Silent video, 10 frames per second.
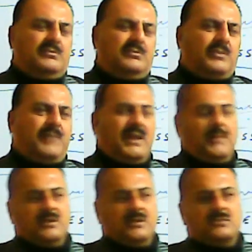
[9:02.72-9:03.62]
from bad
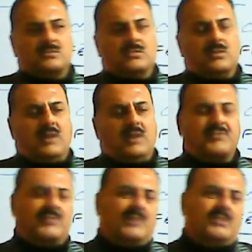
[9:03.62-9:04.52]
habits. So
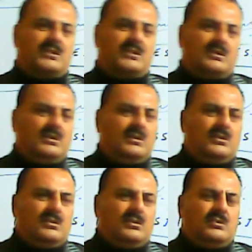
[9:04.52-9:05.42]
after one week,
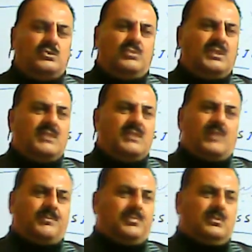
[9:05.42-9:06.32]
you will give
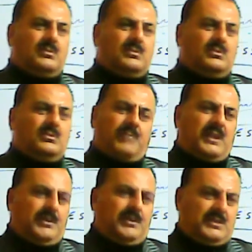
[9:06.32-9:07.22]
up to
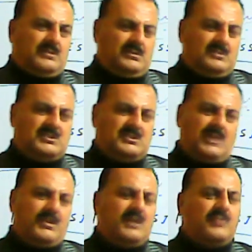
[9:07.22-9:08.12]
bad habit.
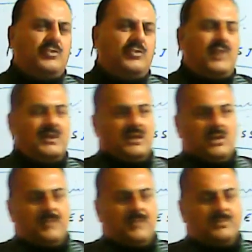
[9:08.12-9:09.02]
Same here, if you want
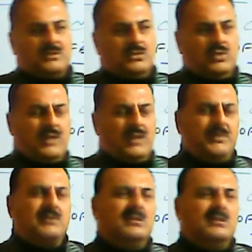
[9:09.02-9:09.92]
adopt good habit.